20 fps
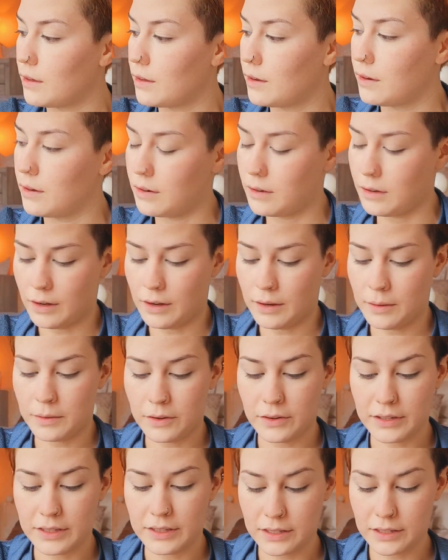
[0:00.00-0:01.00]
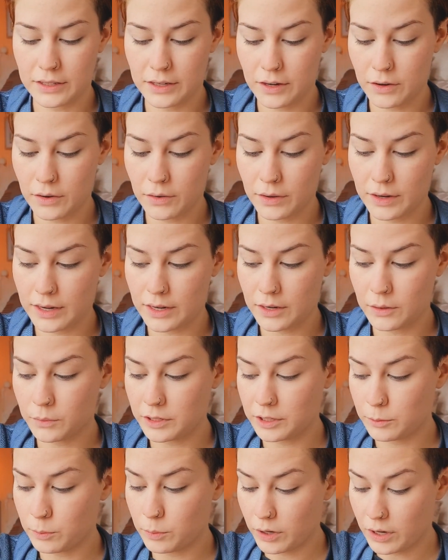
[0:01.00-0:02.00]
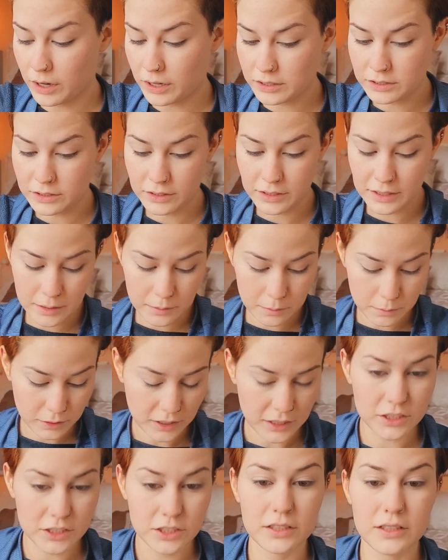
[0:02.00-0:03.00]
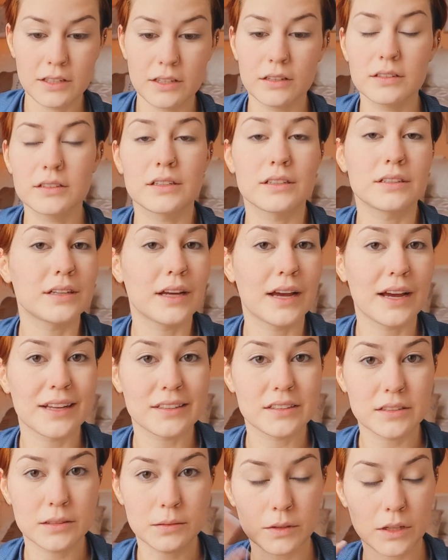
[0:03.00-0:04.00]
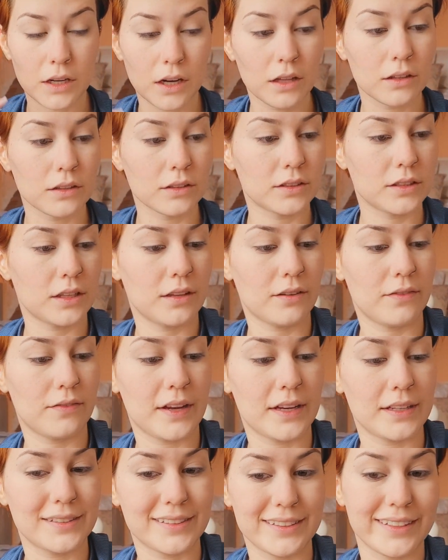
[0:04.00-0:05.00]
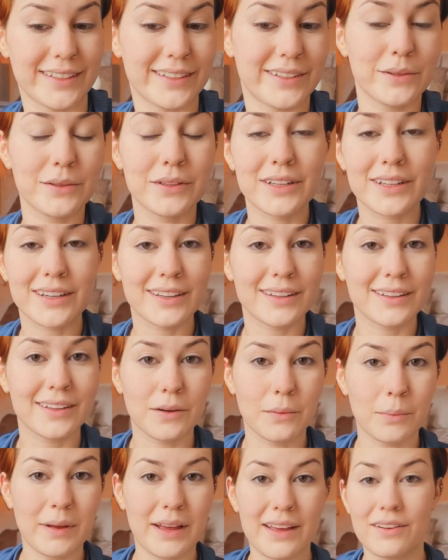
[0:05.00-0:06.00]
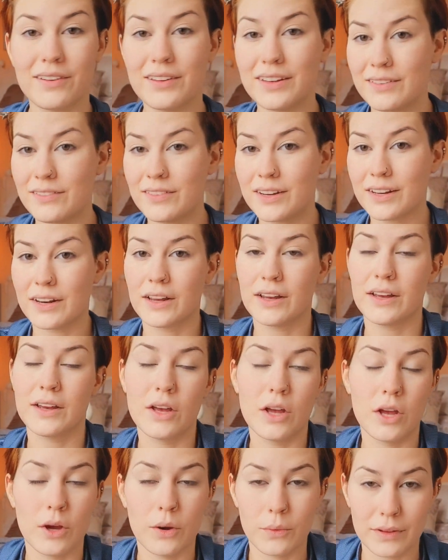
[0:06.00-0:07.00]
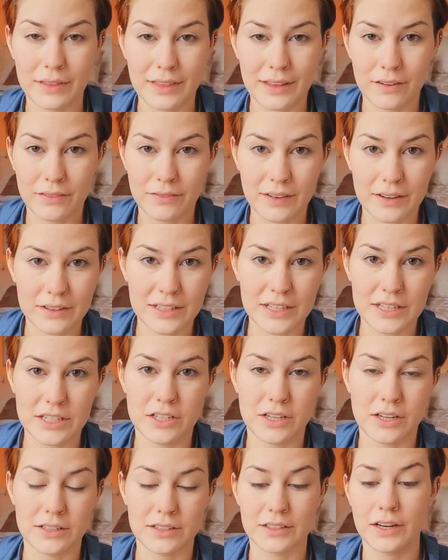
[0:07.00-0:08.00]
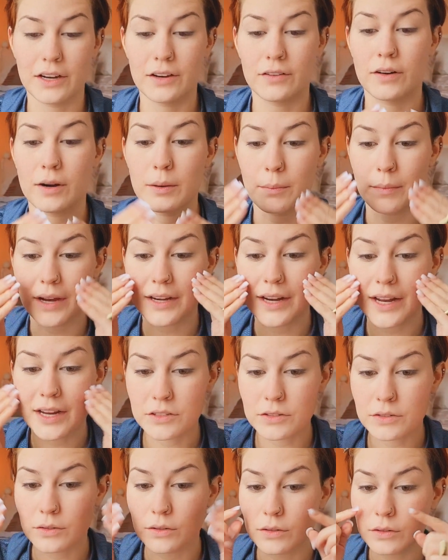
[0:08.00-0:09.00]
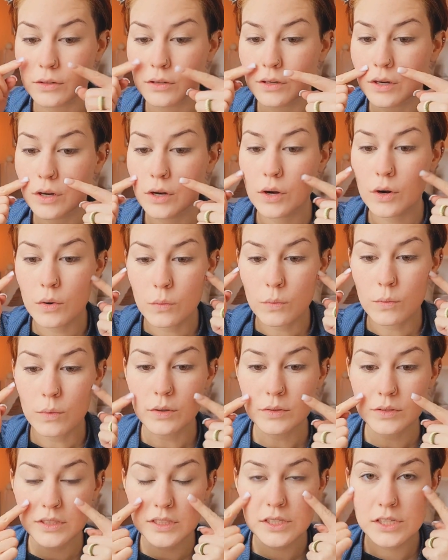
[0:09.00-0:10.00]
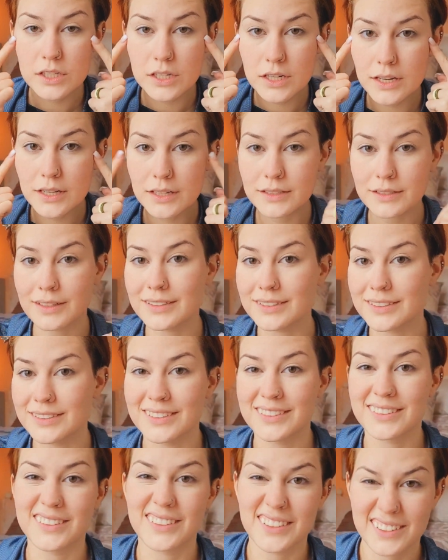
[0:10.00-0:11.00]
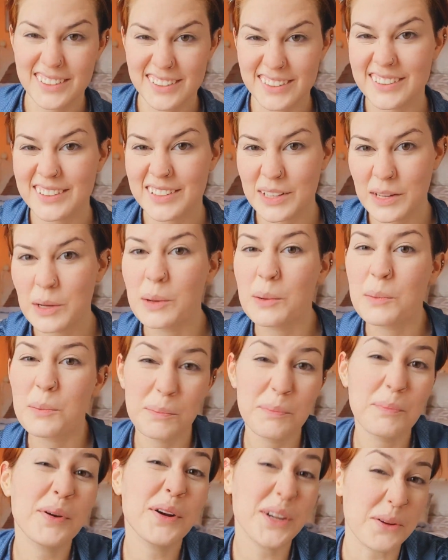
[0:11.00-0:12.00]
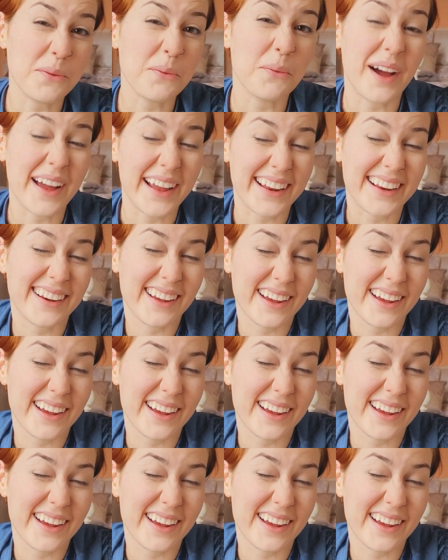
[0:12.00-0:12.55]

I'm going to go in with bronzer and blush still, just to add some color to the face, because I do look a little pale even without foundation on to cover up my natural rosy cheeks. I still look pretty white.